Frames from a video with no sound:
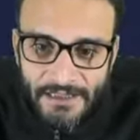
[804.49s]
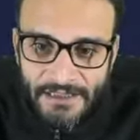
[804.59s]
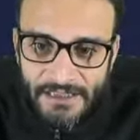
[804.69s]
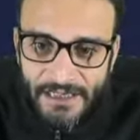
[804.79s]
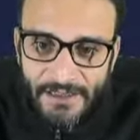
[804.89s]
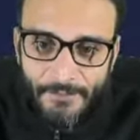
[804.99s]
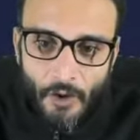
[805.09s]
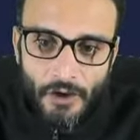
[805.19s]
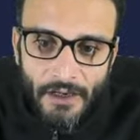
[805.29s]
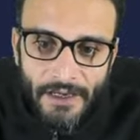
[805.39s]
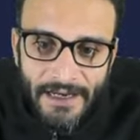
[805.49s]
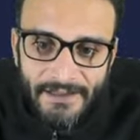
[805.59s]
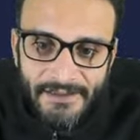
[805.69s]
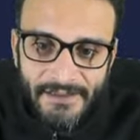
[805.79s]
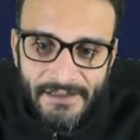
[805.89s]
detailed mock
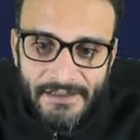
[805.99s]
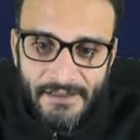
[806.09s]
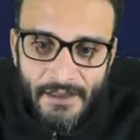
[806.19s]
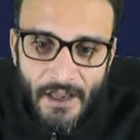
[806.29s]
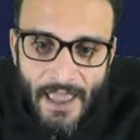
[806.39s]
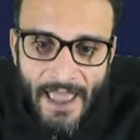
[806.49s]
analysis,